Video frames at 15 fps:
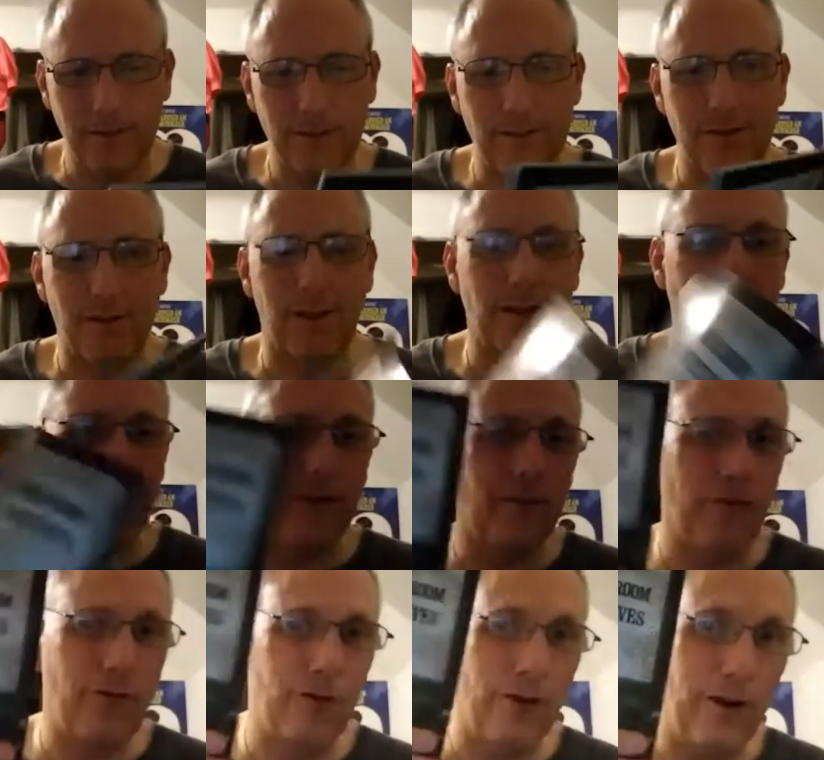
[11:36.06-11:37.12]
it's like the
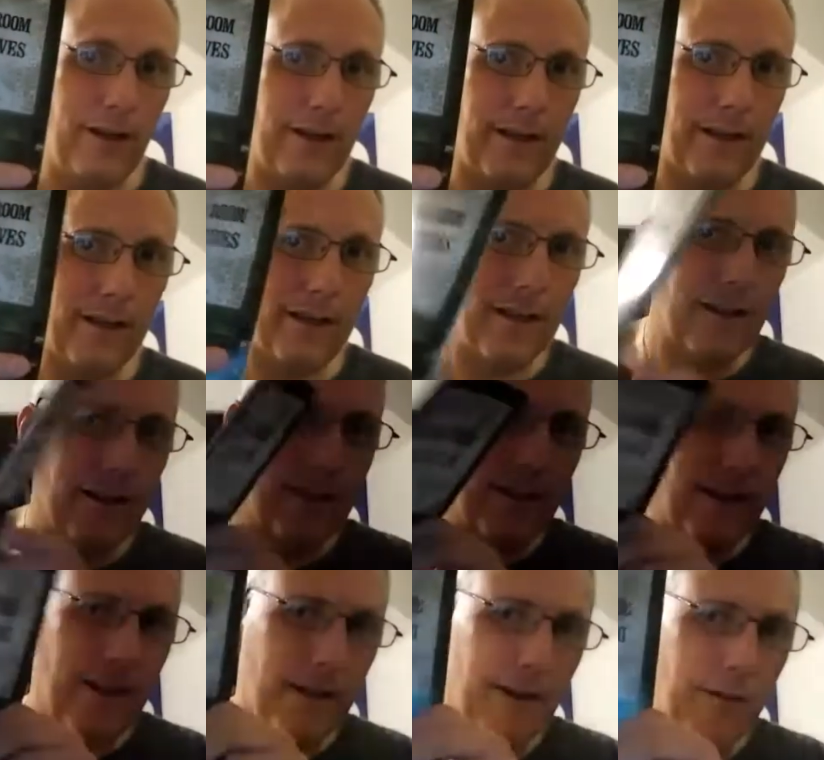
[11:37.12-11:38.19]
front
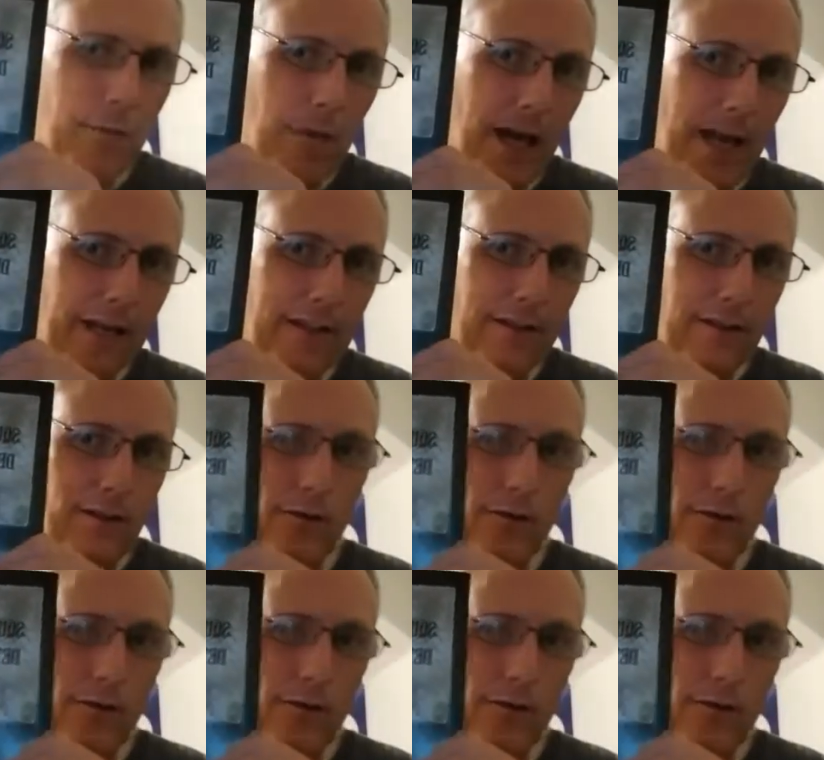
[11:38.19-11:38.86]
and the back of the